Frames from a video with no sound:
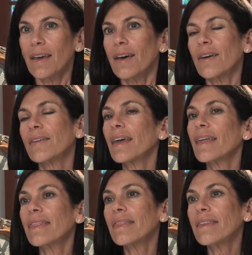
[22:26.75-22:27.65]

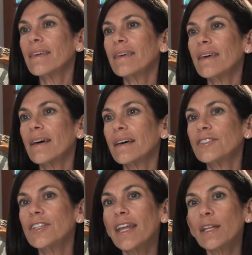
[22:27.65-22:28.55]
Okay, the
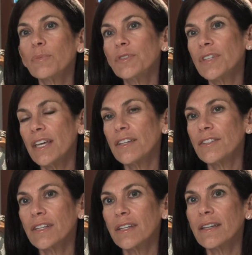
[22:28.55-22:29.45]
genetic
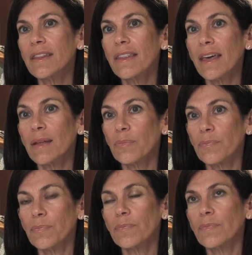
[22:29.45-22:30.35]
mutation that
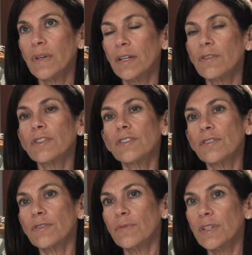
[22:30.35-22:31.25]
increases
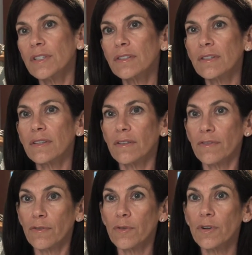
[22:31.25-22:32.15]
your risk
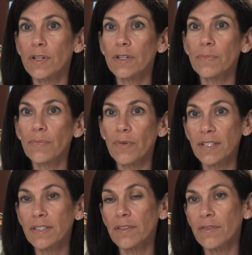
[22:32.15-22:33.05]
for
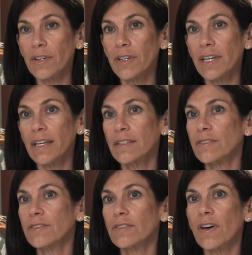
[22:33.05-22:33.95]
breast and ovarian cancer
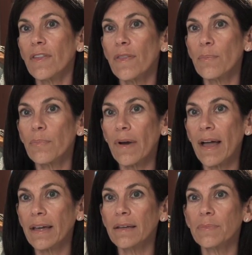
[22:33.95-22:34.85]
is called the
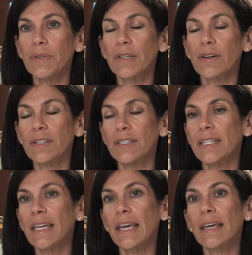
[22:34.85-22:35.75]
BRCA,
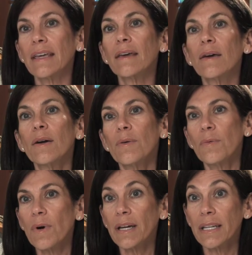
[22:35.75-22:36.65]

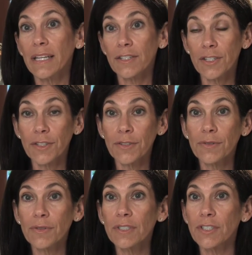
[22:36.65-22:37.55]
BRCA1 and
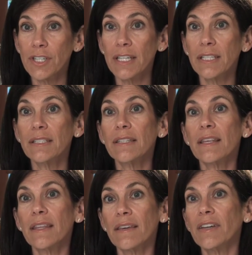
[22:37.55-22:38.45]
2 genes
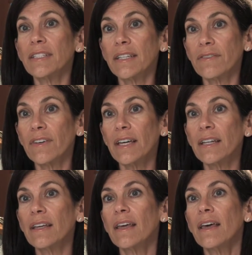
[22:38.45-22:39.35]
that they've identified.